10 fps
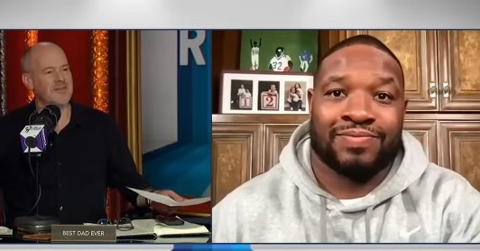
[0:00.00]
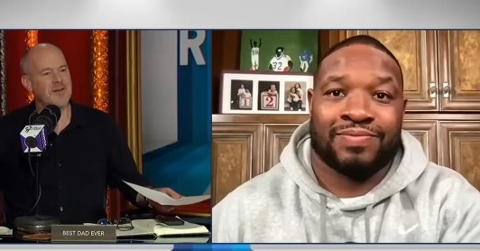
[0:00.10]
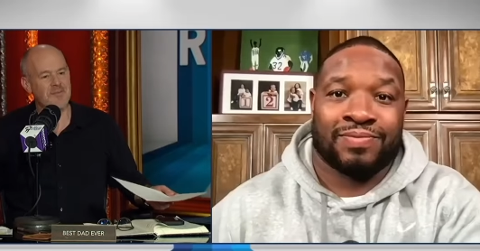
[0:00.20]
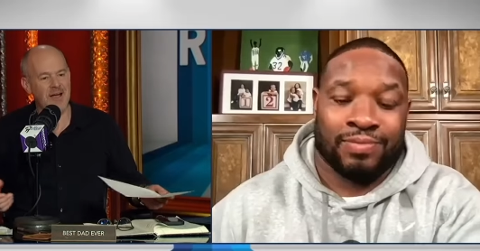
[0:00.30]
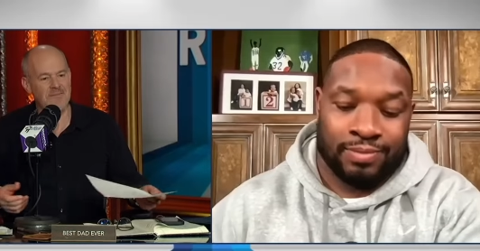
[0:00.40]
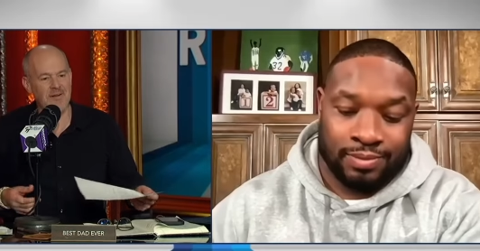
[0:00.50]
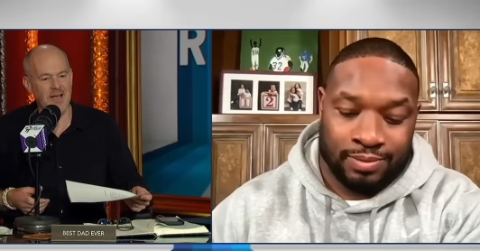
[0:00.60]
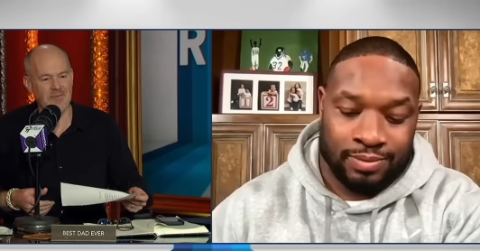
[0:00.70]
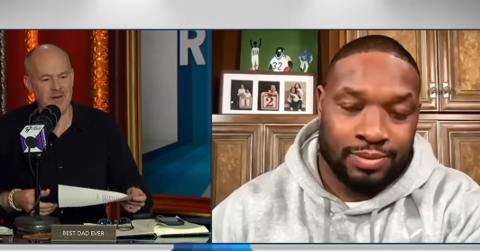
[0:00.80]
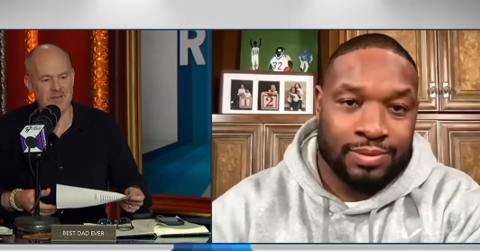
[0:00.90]
Speaker 1: One of my
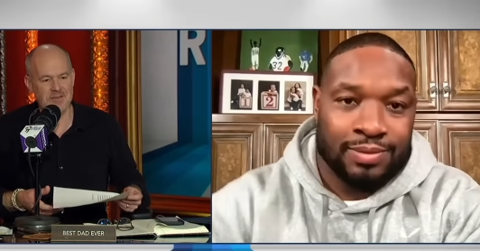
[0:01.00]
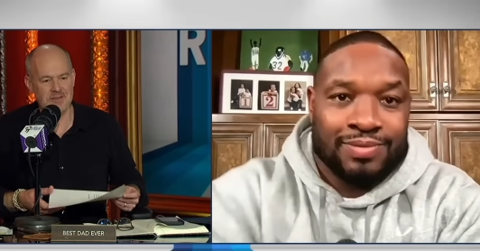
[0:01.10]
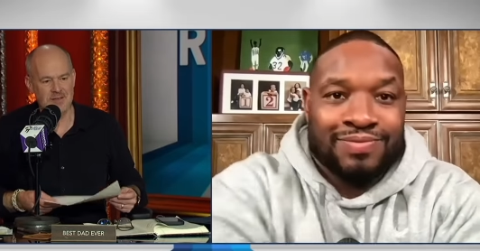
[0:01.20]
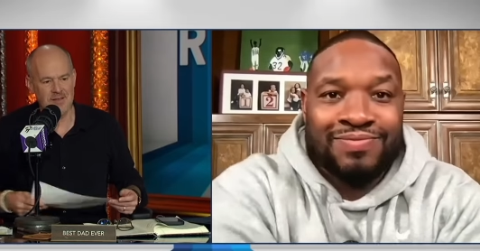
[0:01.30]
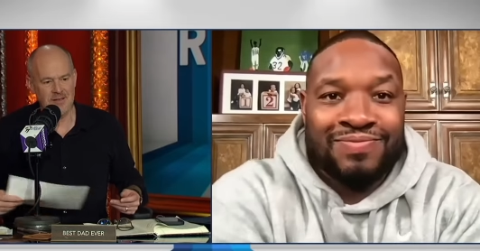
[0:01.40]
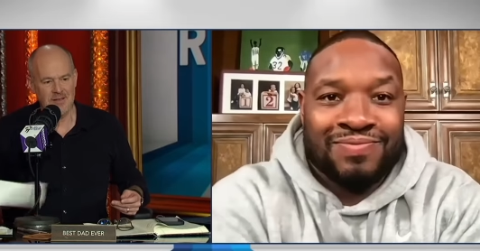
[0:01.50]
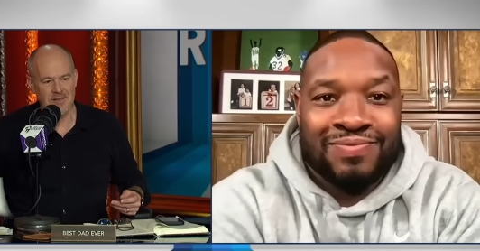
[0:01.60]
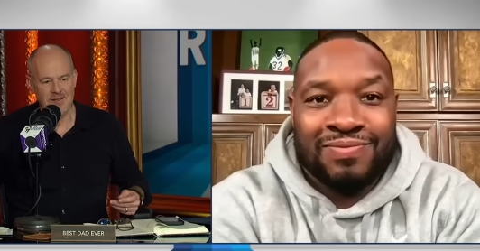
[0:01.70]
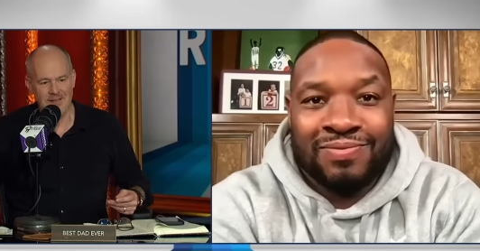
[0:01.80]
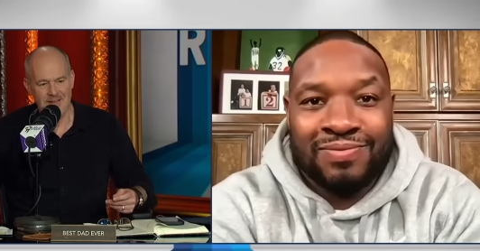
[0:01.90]
favorites.
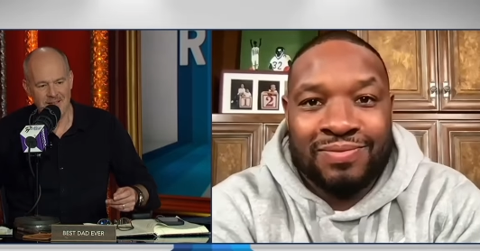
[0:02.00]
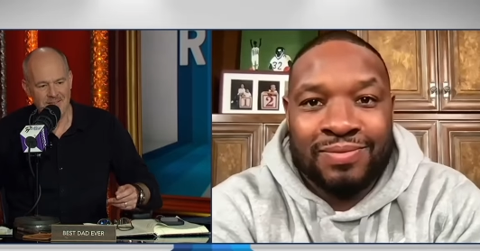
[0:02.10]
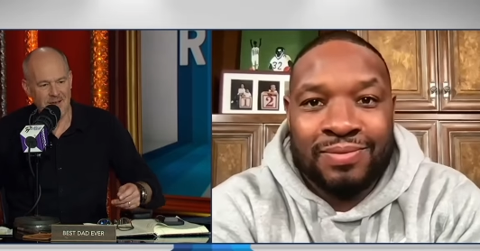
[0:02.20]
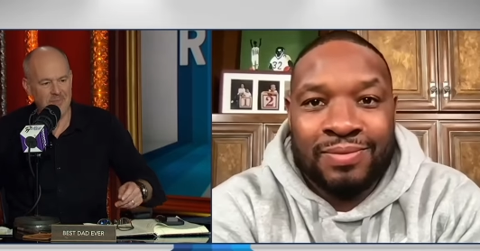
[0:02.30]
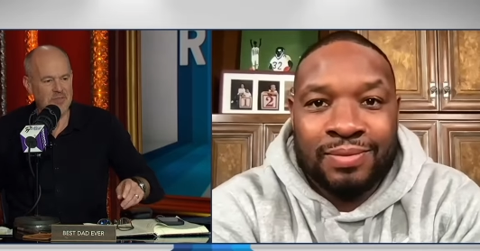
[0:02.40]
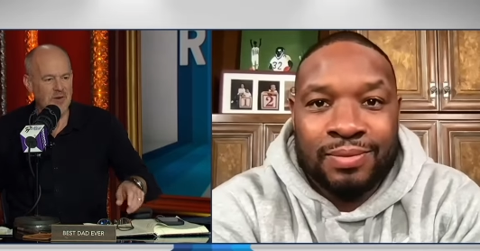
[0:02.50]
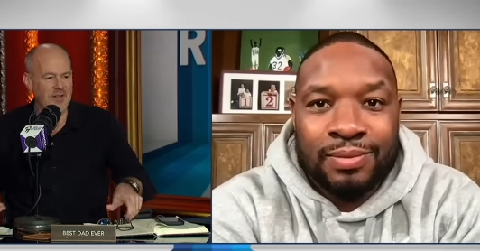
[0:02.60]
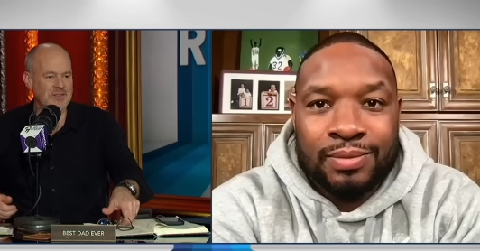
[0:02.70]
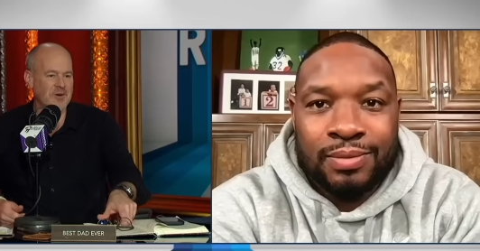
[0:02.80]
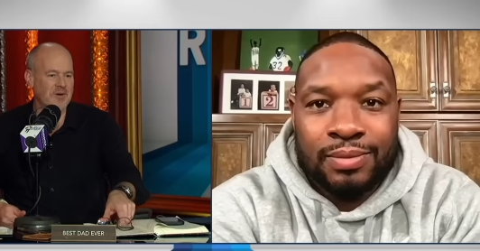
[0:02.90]
Number
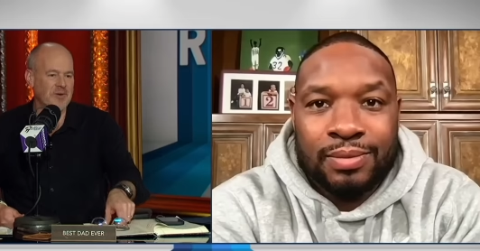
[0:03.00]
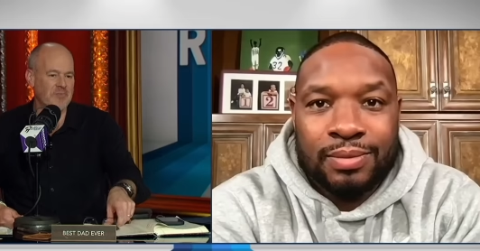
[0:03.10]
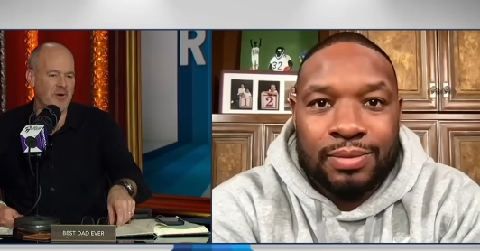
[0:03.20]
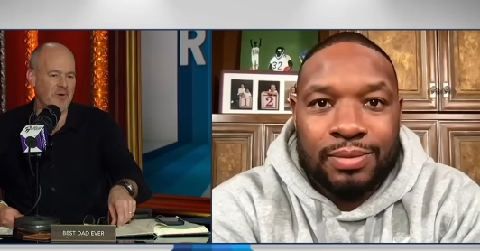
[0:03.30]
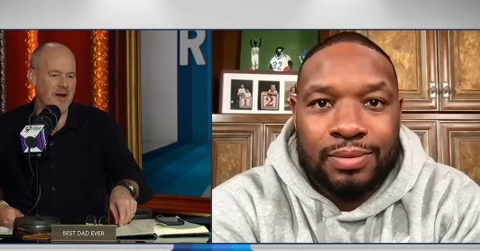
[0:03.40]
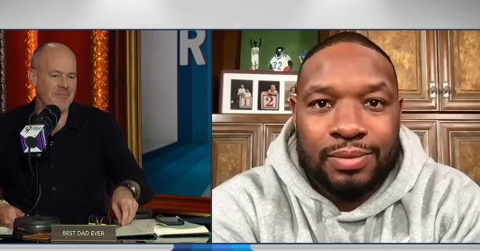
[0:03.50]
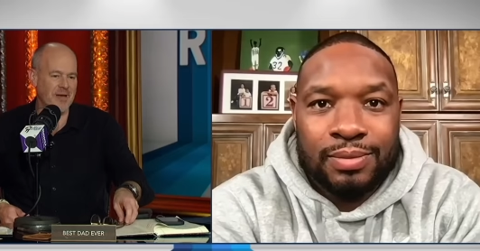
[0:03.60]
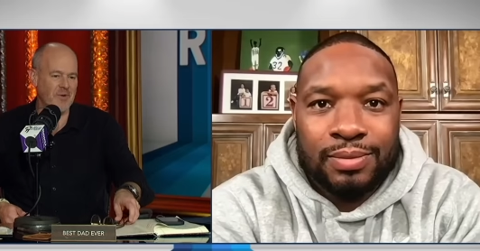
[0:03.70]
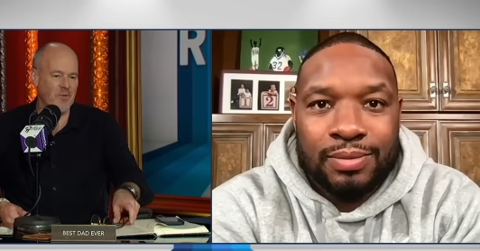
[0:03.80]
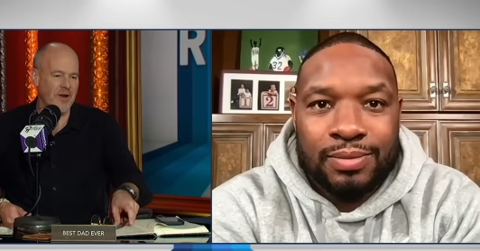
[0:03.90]
thirty-two in your program,
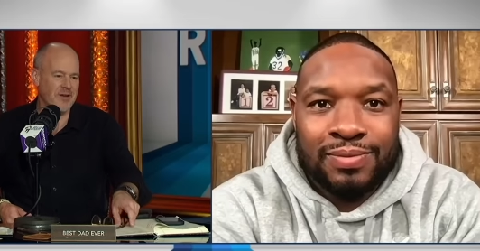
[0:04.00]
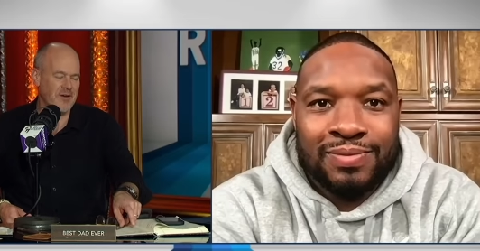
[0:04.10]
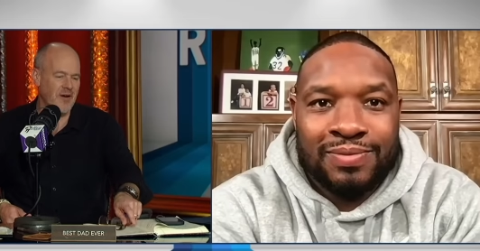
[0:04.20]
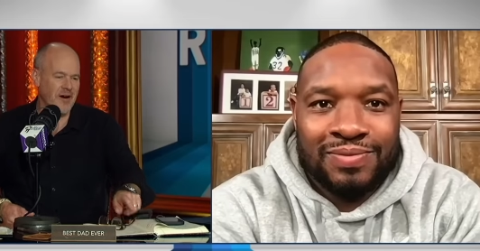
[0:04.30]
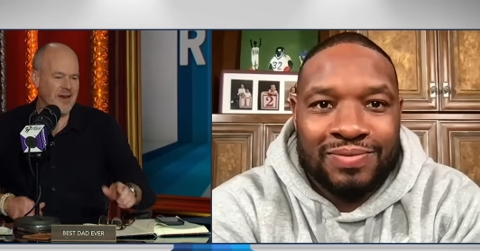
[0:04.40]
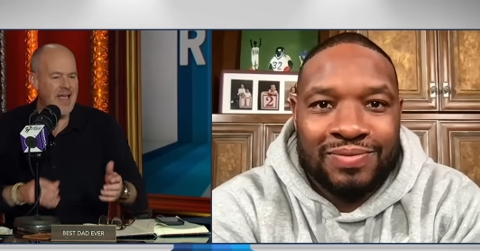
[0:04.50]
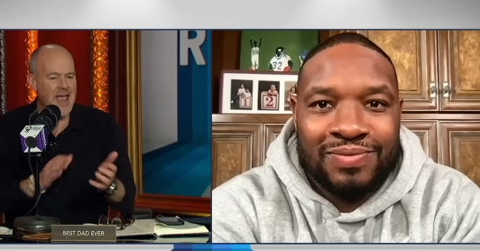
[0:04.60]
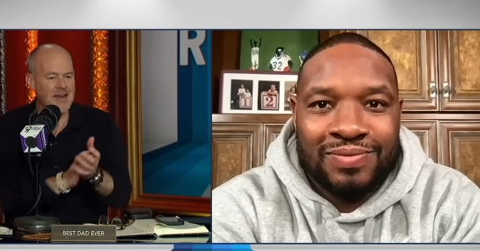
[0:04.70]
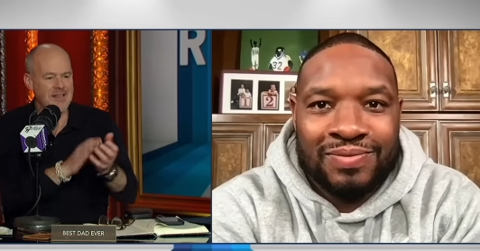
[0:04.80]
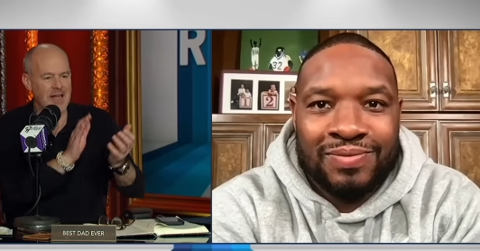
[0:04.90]
number one in your heart, an
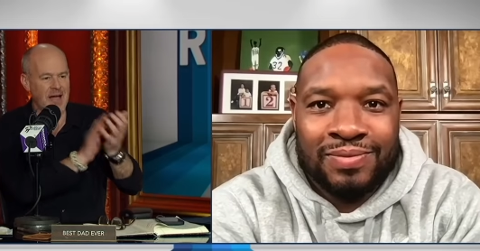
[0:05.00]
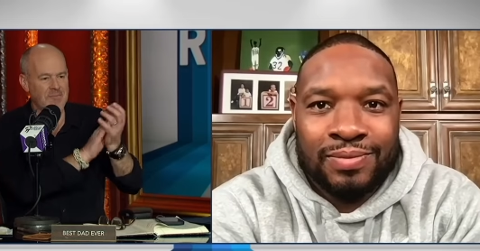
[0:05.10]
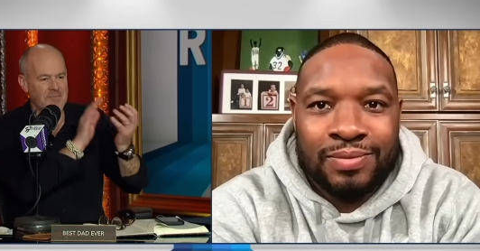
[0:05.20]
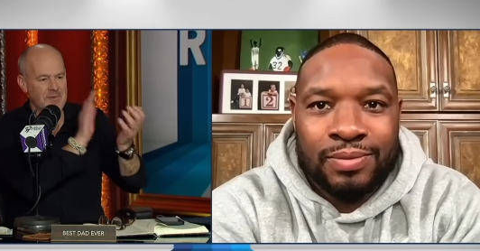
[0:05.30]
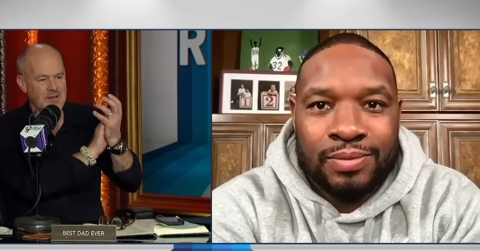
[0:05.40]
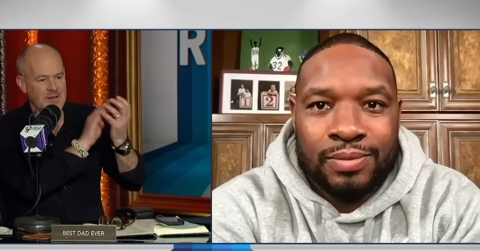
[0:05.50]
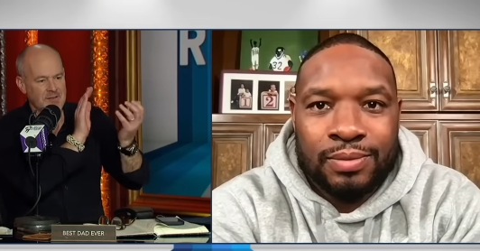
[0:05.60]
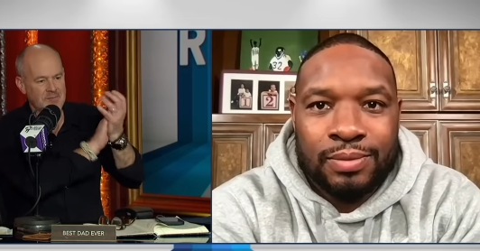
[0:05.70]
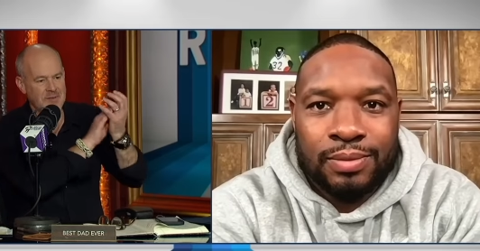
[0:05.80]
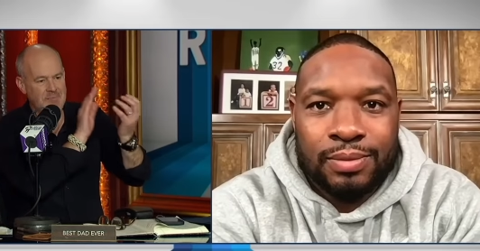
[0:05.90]
eight clap
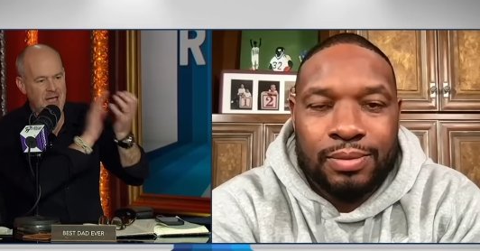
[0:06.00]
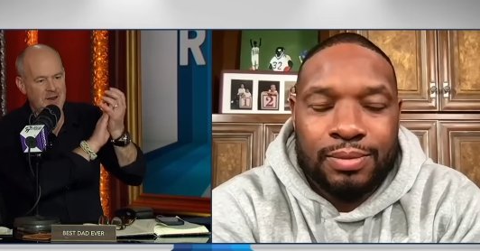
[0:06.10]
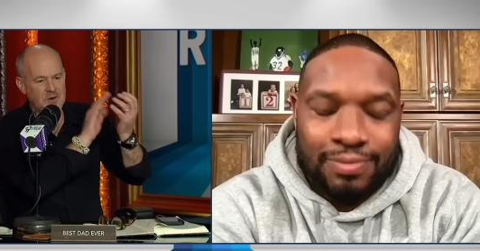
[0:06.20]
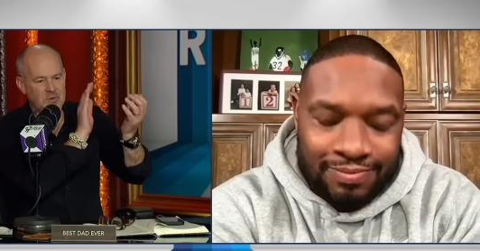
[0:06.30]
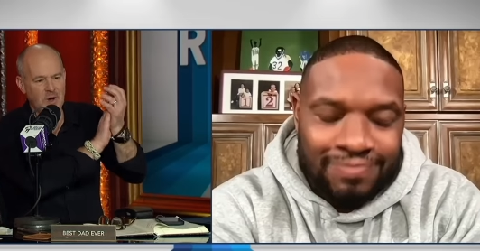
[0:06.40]
for the man who